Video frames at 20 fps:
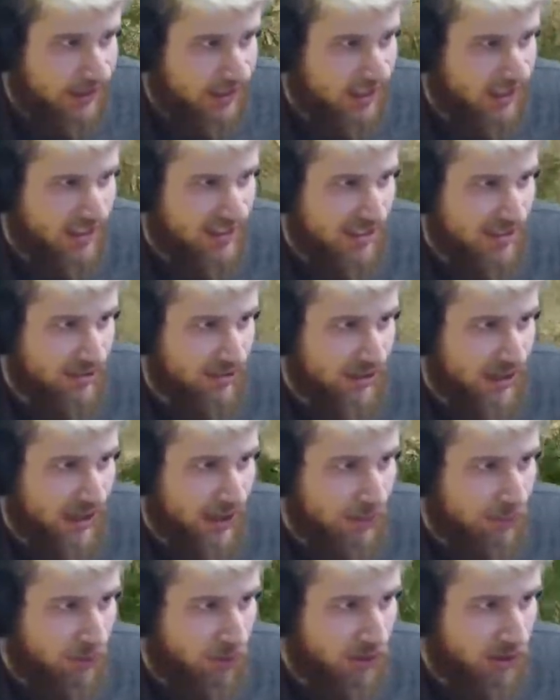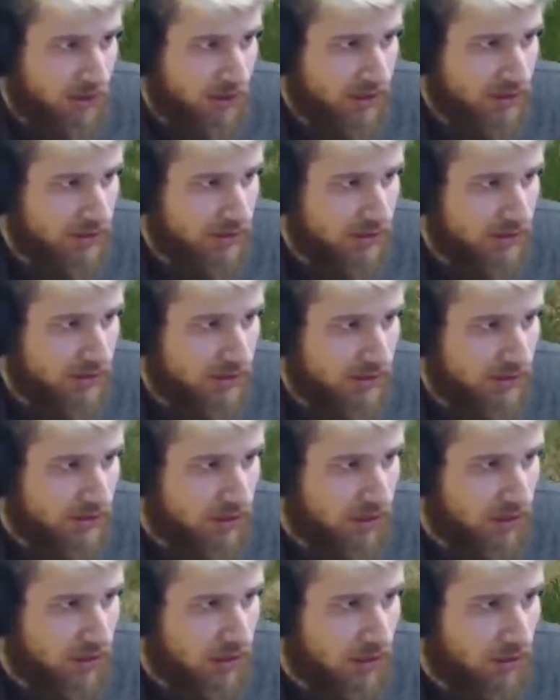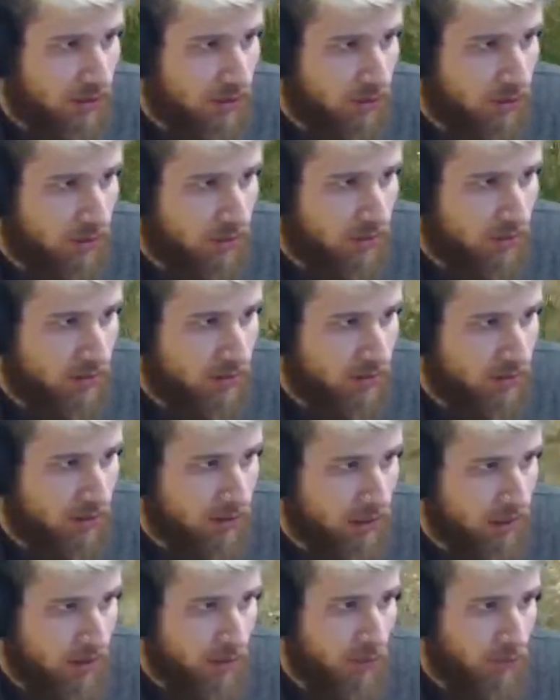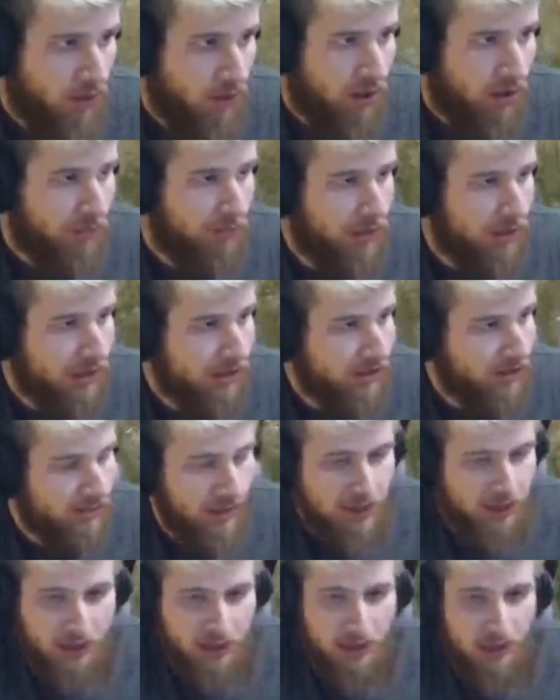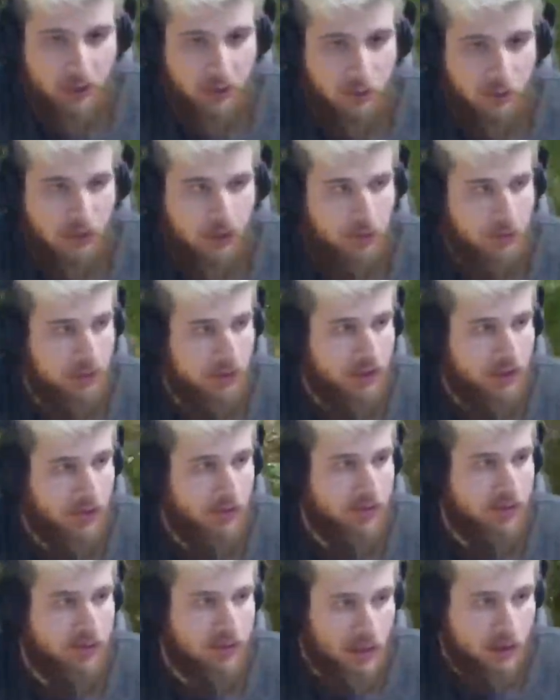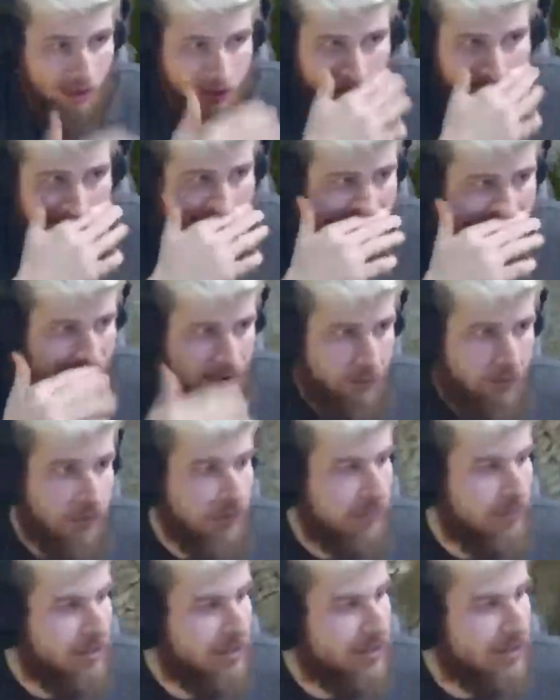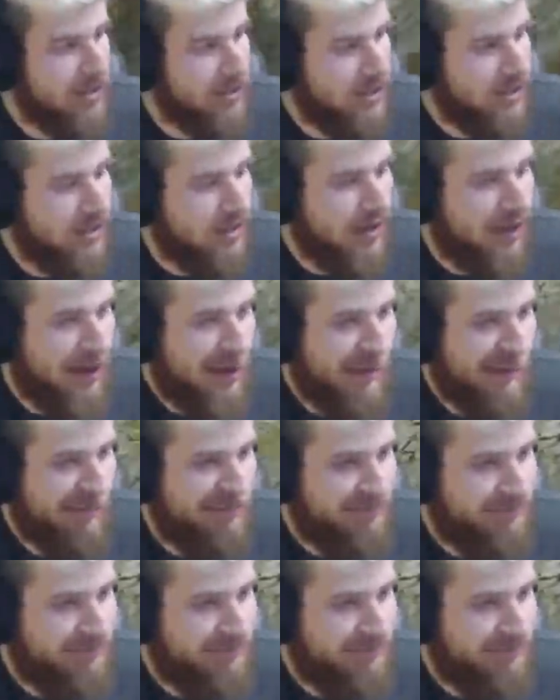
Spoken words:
And it's either that, morning star, or the underwater breath. And if I get the underwater breath, I'll be salty because I really miss the,